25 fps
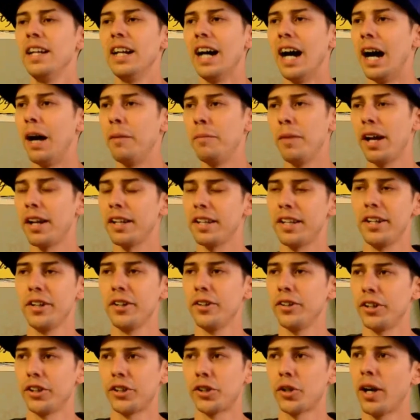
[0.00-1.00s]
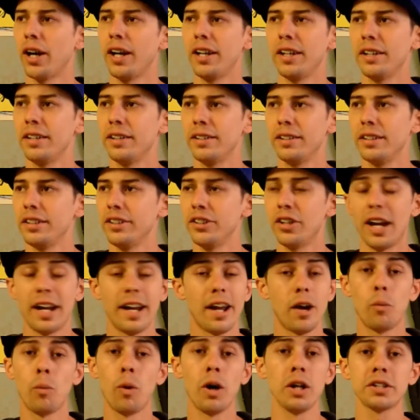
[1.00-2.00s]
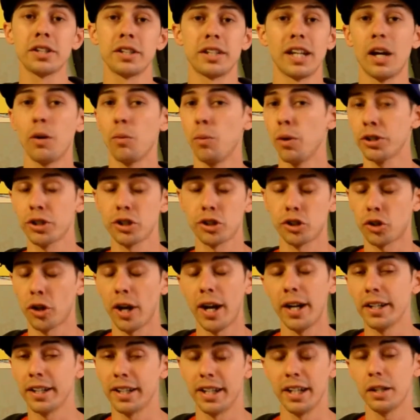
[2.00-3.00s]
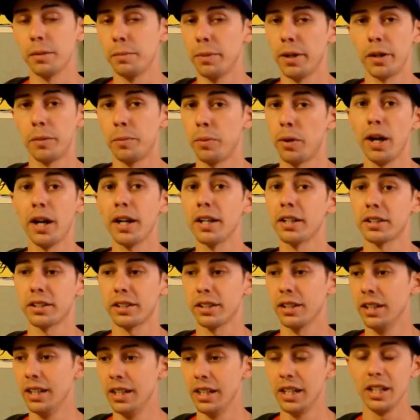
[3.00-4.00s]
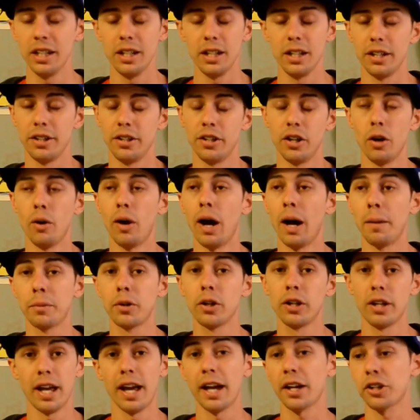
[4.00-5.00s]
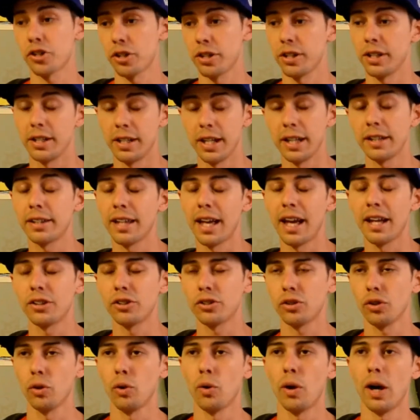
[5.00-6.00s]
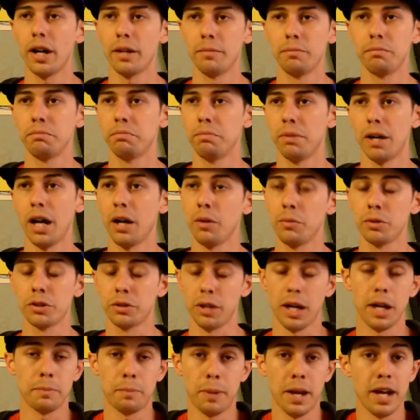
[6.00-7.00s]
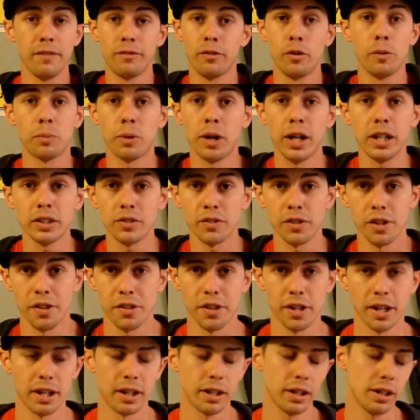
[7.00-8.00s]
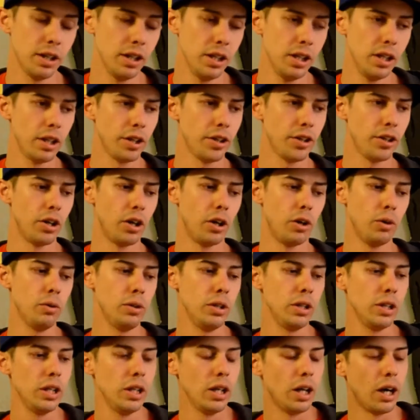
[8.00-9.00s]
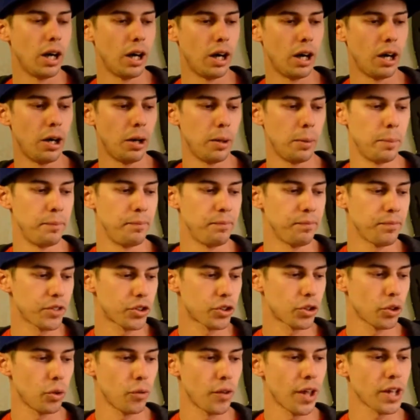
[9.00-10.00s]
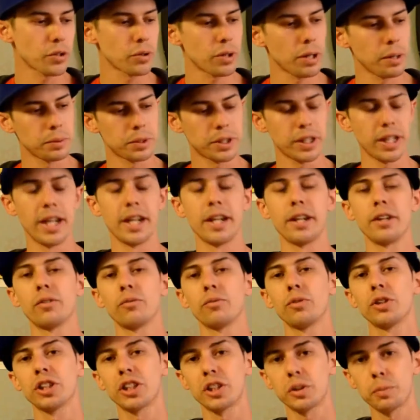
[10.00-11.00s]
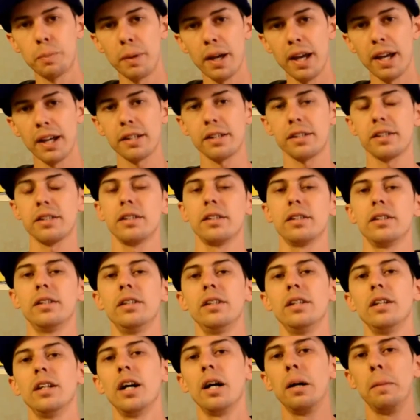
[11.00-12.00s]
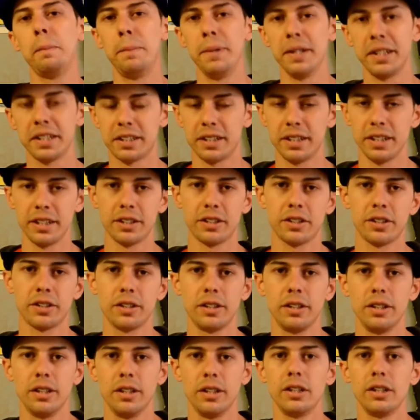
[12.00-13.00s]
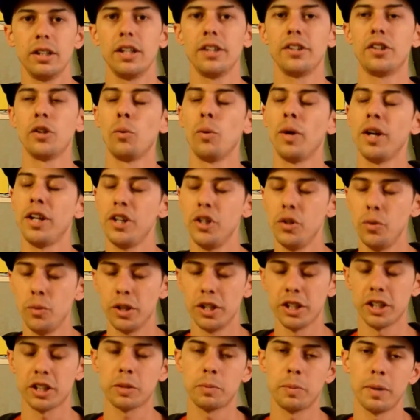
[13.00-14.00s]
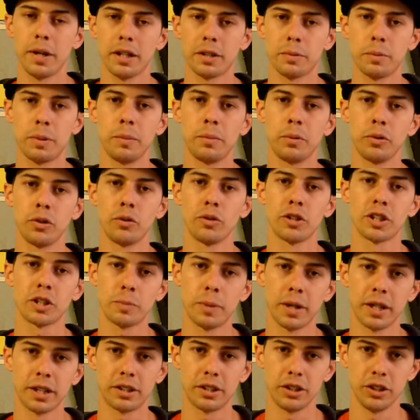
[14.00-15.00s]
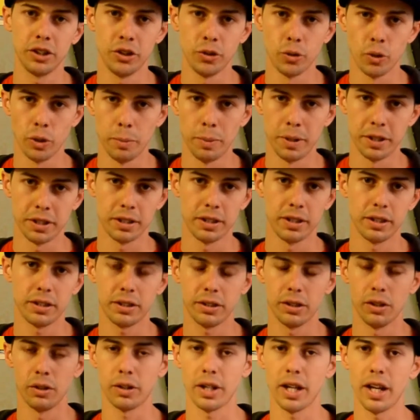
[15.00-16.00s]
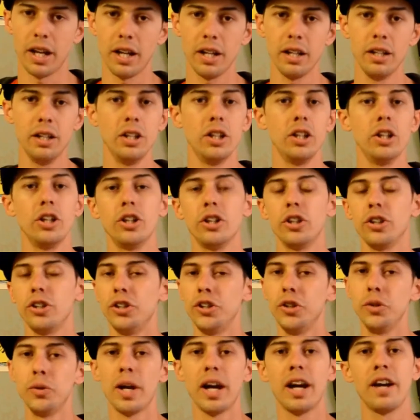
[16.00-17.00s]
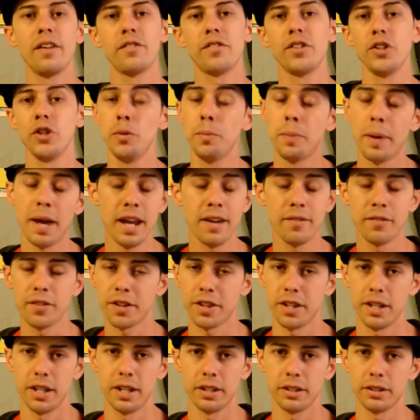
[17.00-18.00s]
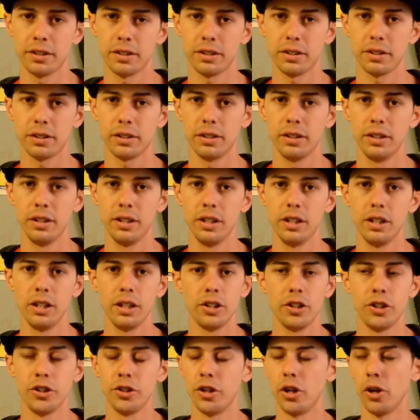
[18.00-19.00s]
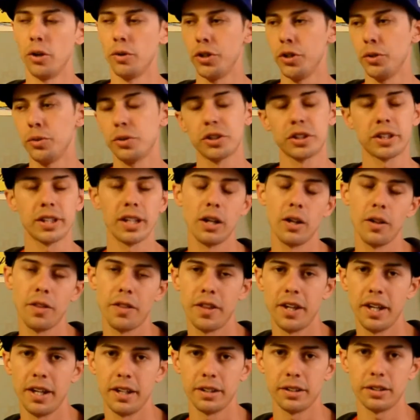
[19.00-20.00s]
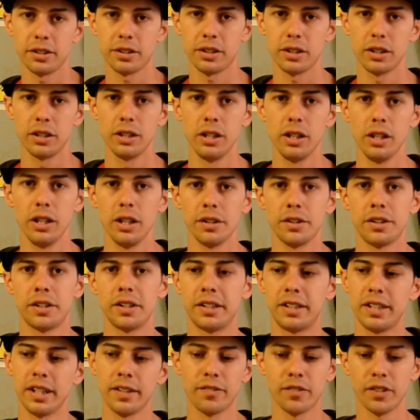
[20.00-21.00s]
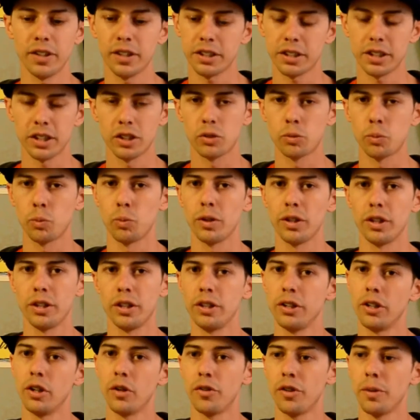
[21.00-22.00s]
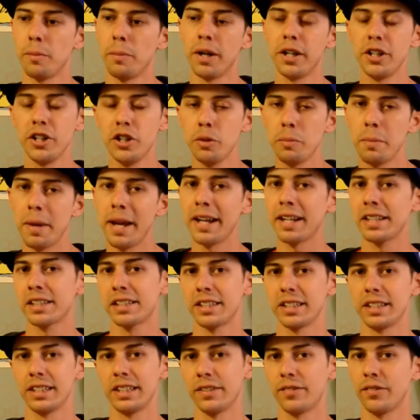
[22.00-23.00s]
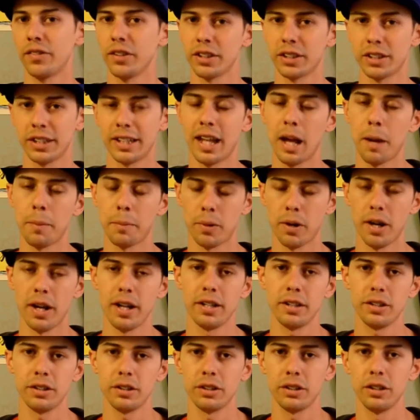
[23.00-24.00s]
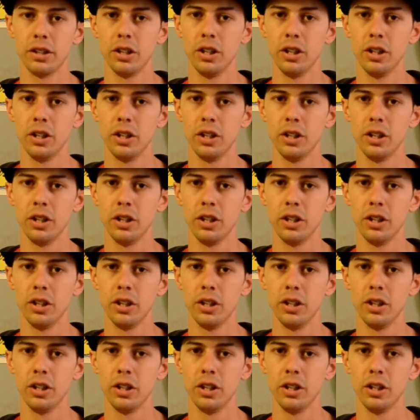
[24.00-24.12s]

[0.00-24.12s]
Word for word: I'm not here to try and, you know, and I wasn't. I wasn't trying to get a better price you know i'm going to actually get that so i i was i paid full price for the thing you know um, so that's what i'm saying respect a business the way you would expect people to respect your business okay you have you pay for things you know you sell things the difference is you know the money you make is the difference in that price